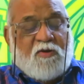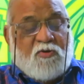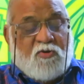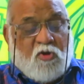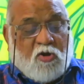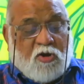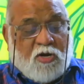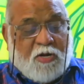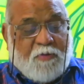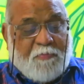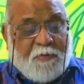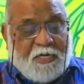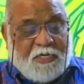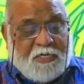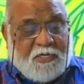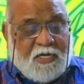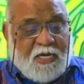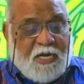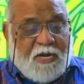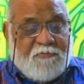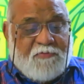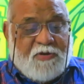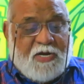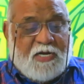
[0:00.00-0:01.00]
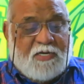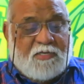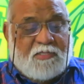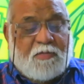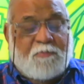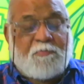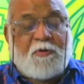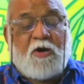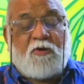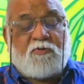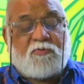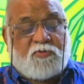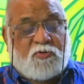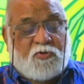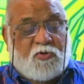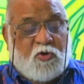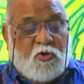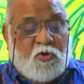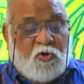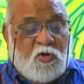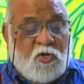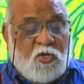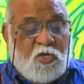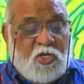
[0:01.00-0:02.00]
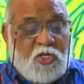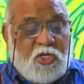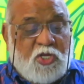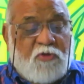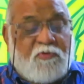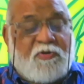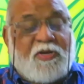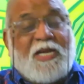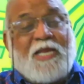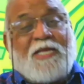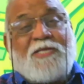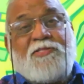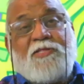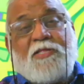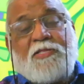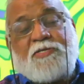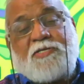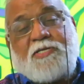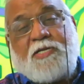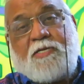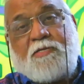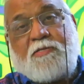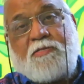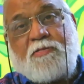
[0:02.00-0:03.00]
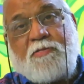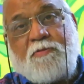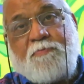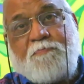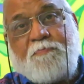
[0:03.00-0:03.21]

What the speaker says: documentary evidence about, you know, your existence.